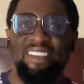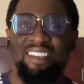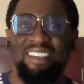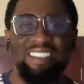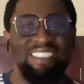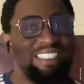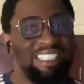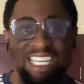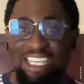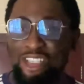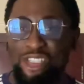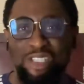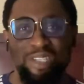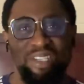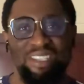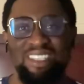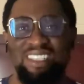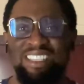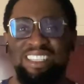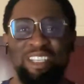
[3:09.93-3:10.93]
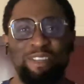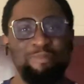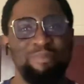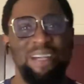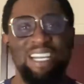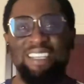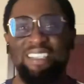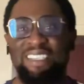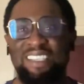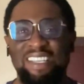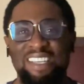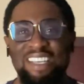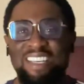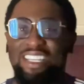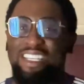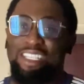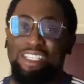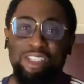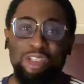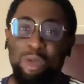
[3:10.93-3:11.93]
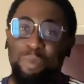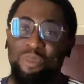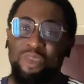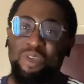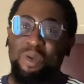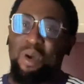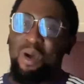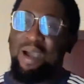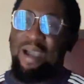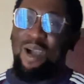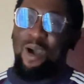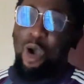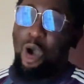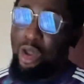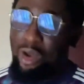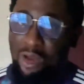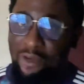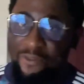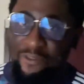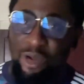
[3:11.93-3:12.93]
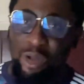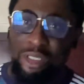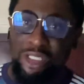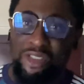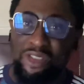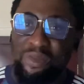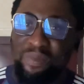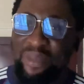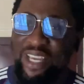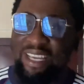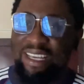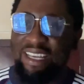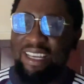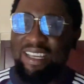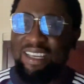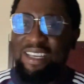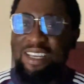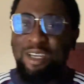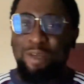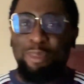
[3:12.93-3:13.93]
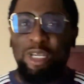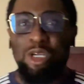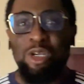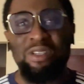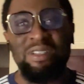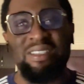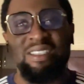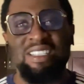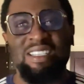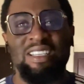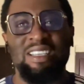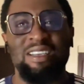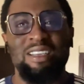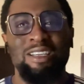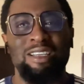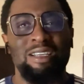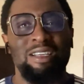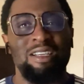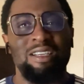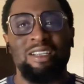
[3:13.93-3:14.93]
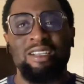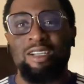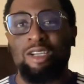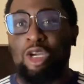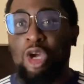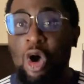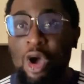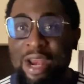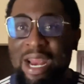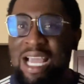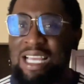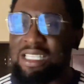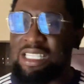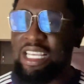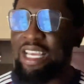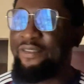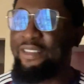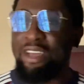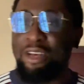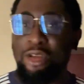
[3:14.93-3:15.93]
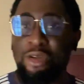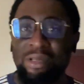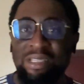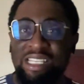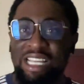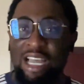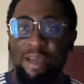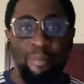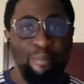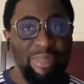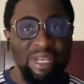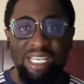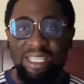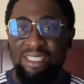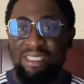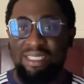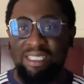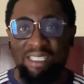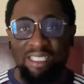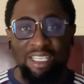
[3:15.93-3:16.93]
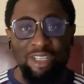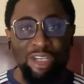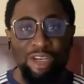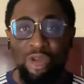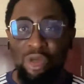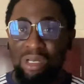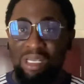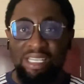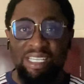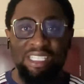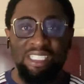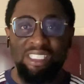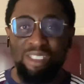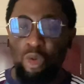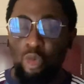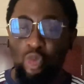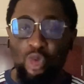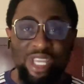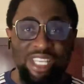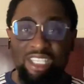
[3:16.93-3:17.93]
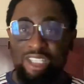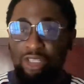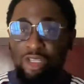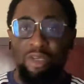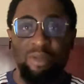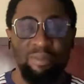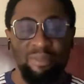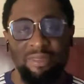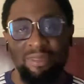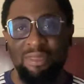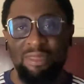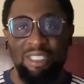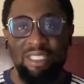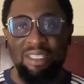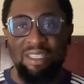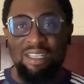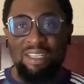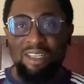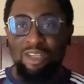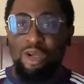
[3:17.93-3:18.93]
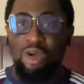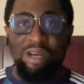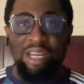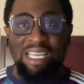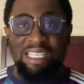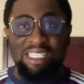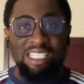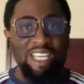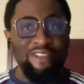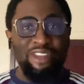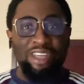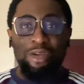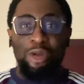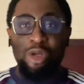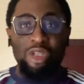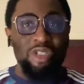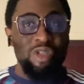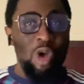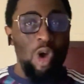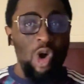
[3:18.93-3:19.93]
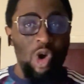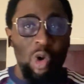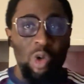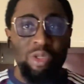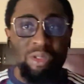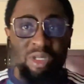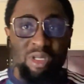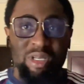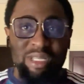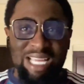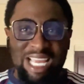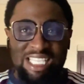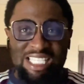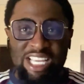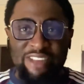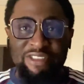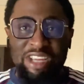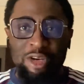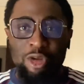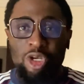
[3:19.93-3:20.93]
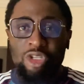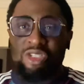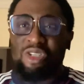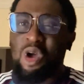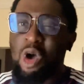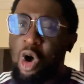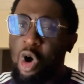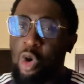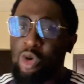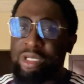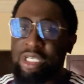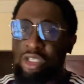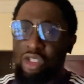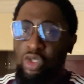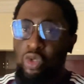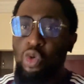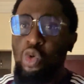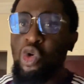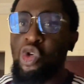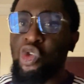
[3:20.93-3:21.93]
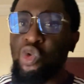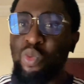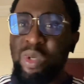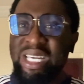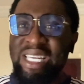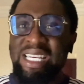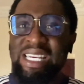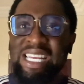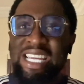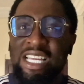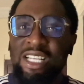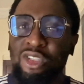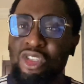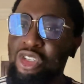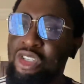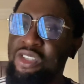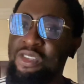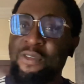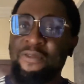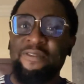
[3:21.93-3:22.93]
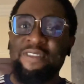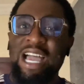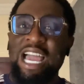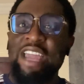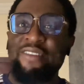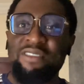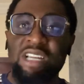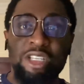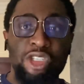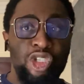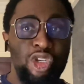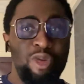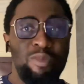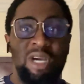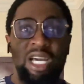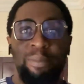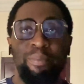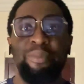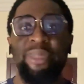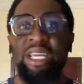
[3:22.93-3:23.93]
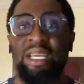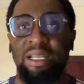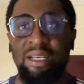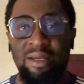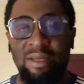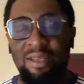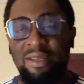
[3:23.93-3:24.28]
That's just it, man. It's up to all of us to make, because God has given us the ability, the knowledge, the wisdom. God has given us all the tools we need to survive as human beings.